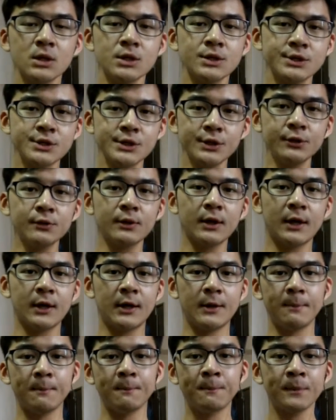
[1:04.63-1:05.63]
So
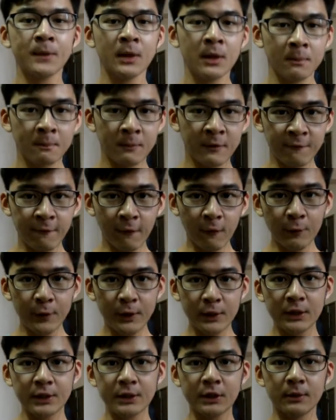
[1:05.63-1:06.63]
before
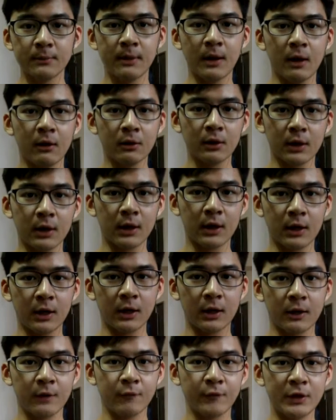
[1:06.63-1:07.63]
we learn about
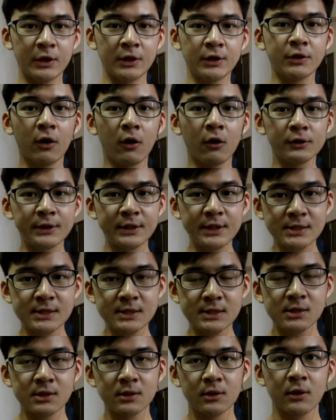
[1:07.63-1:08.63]
all
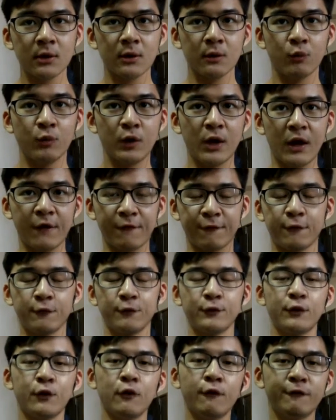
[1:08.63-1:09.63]
this, we have
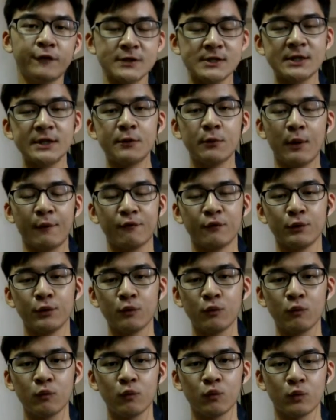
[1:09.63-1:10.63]
to know, firstly we have to
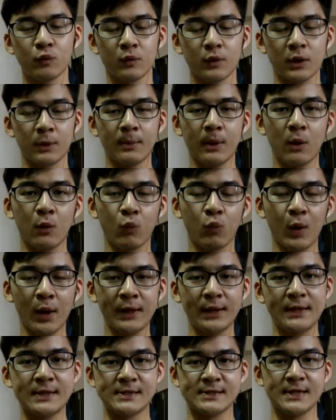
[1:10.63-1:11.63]
know about
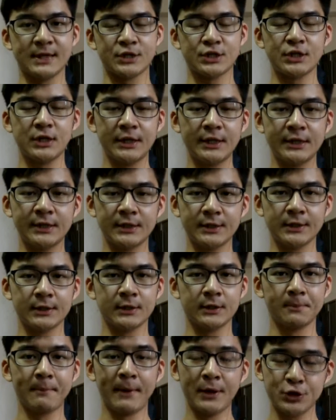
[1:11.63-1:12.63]
what is actually
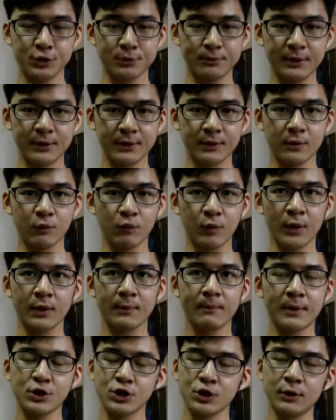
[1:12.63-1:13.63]
the measurement, what
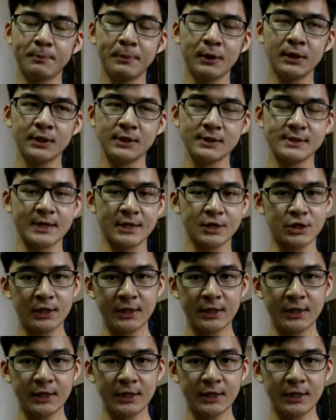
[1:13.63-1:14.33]
measurement is.